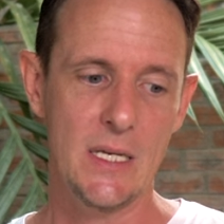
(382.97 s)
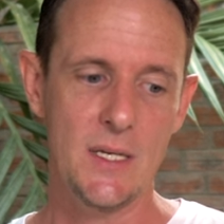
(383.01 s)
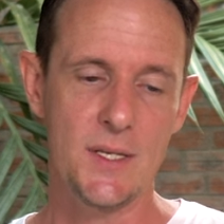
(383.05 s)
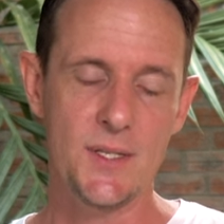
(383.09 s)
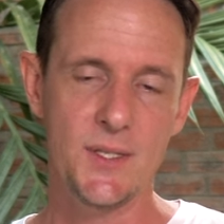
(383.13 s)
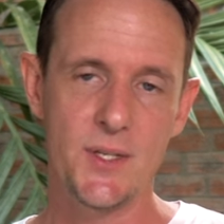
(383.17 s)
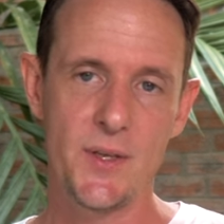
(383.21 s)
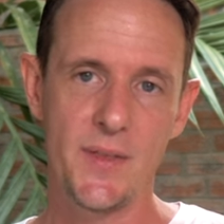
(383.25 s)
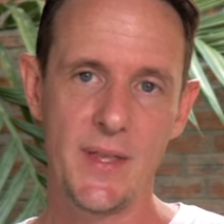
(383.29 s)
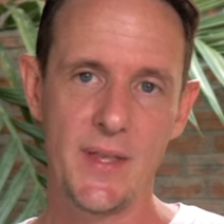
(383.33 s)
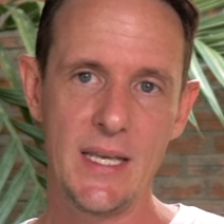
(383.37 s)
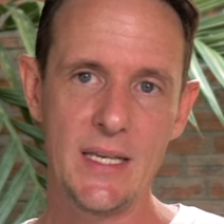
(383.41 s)

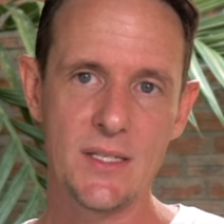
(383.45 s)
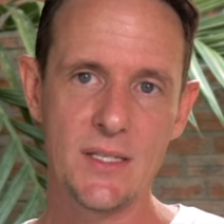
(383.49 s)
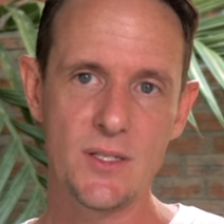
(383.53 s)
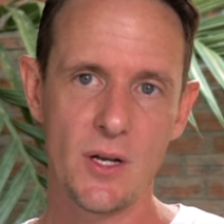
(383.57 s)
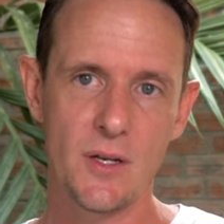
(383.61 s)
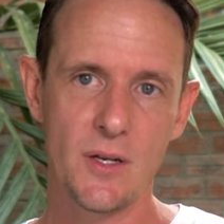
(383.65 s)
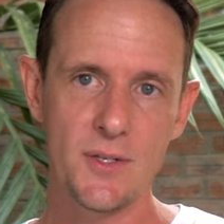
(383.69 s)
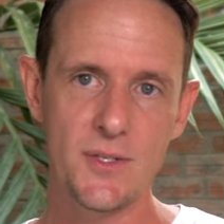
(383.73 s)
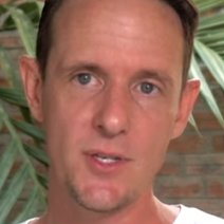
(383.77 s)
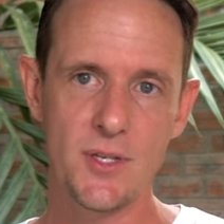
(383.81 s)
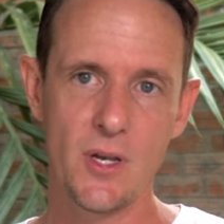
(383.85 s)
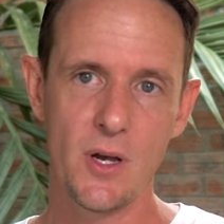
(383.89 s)
so that he's
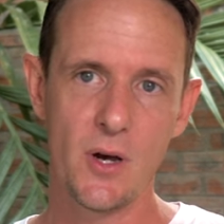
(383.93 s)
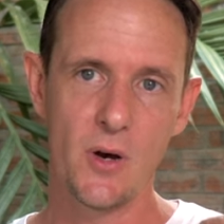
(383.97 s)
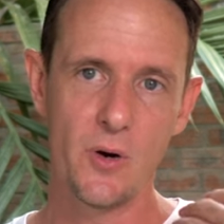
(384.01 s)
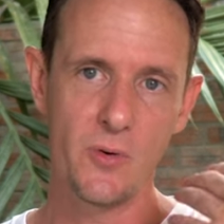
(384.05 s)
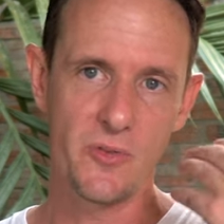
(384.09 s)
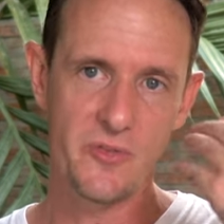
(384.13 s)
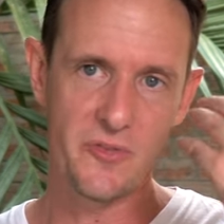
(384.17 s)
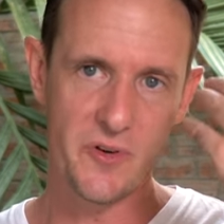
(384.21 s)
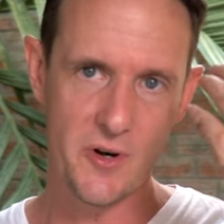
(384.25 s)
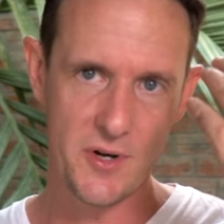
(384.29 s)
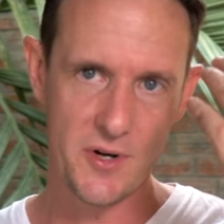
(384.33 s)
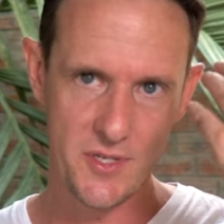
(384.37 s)
also
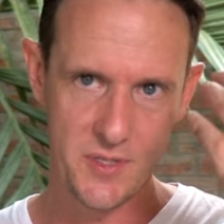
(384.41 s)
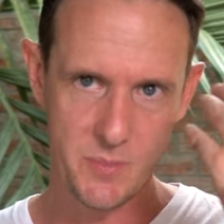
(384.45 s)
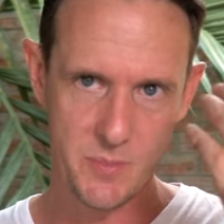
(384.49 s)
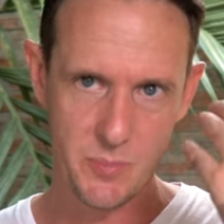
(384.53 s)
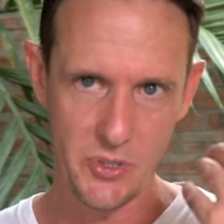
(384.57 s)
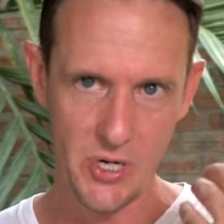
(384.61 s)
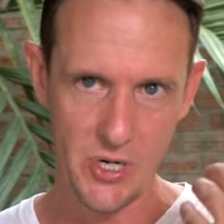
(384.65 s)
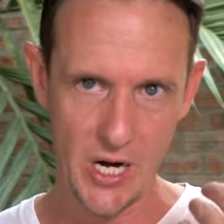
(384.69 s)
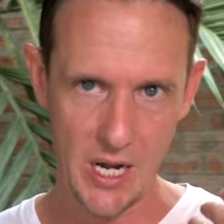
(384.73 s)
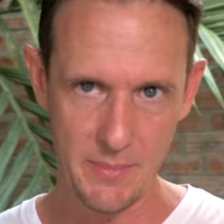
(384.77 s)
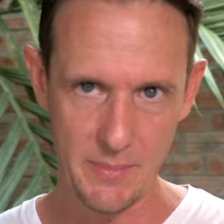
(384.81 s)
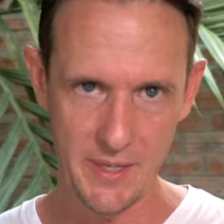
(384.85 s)
first
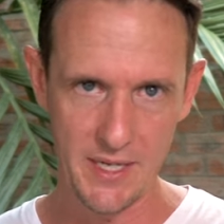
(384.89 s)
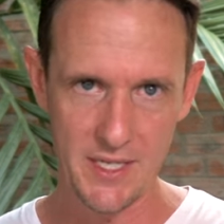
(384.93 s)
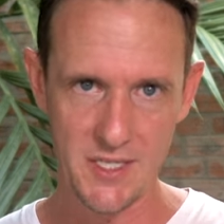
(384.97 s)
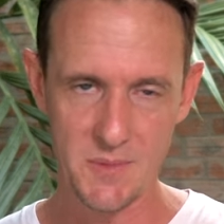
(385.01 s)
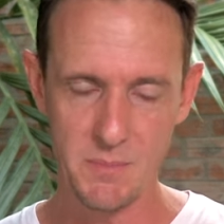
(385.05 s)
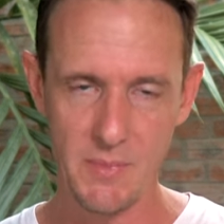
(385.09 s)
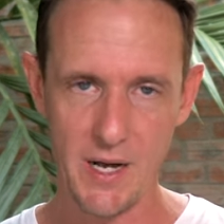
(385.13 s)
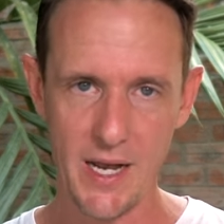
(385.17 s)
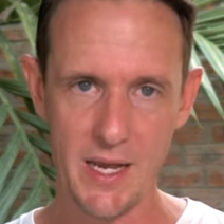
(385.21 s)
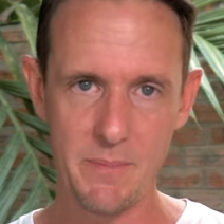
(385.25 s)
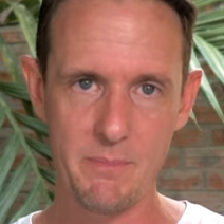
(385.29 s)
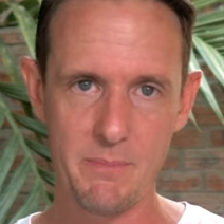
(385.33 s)
priming his
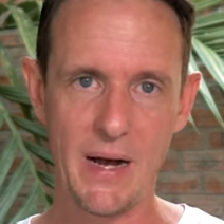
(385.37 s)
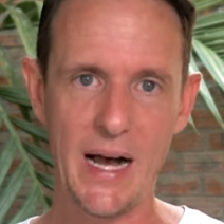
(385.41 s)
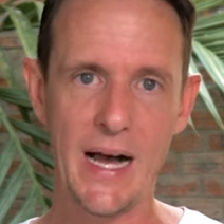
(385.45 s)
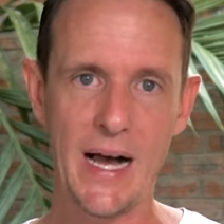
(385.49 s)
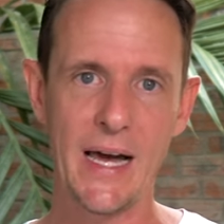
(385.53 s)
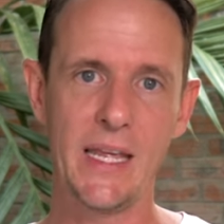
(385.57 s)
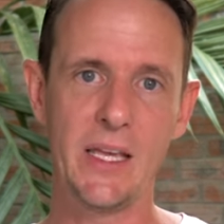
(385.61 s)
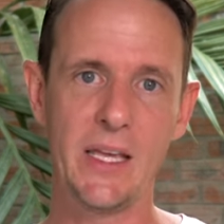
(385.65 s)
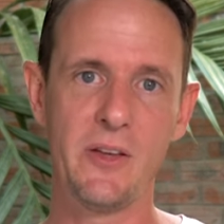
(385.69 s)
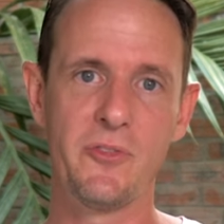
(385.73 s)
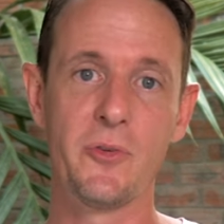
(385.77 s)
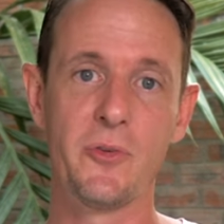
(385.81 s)

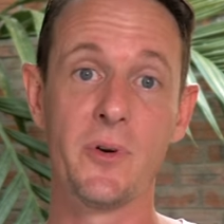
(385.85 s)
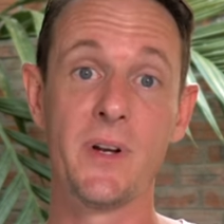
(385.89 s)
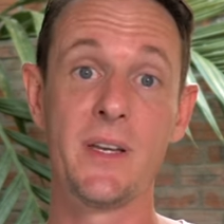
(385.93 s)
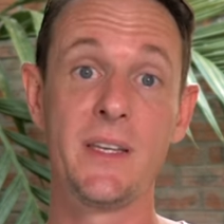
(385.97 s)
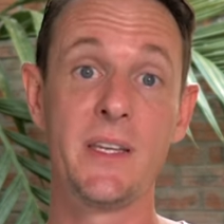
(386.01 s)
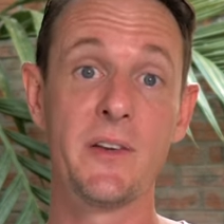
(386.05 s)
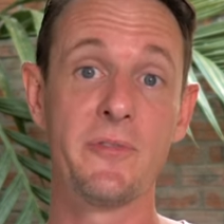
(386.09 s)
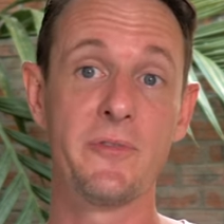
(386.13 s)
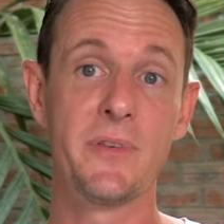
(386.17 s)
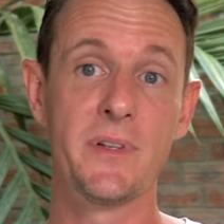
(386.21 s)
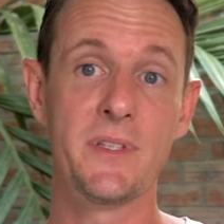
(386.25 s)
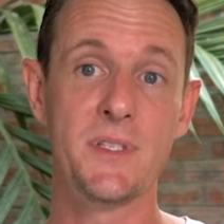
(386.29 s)
mind-body for a
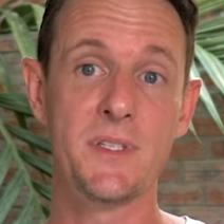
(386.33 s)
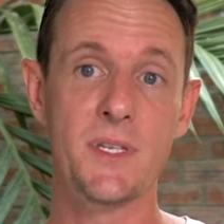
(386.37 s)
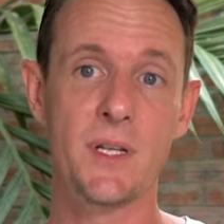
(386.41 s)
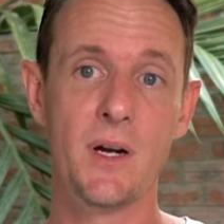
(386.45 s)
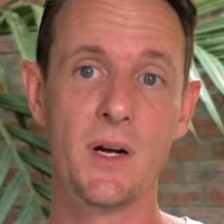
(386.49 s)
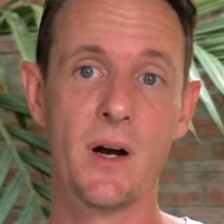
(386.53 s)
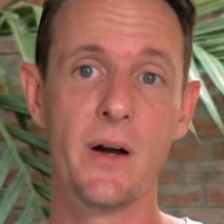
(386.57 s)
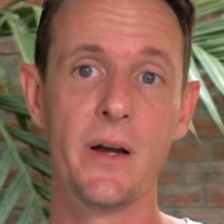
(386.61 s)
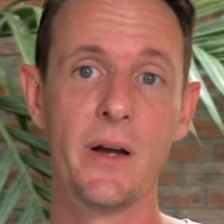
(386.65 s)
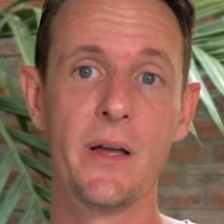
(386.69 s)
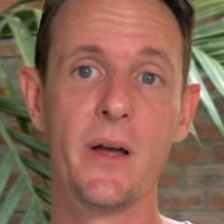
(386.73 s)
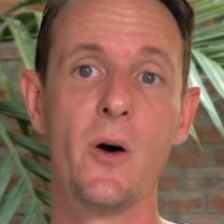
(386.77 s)
different
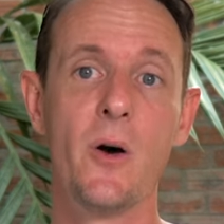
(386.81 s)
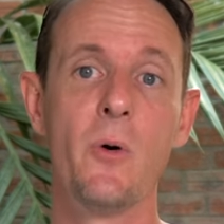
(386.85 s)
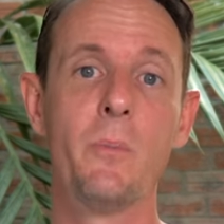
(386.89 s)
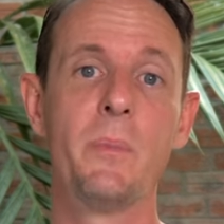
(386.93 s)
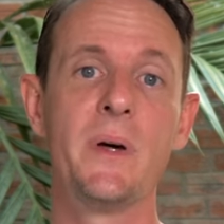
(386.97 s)
scenario,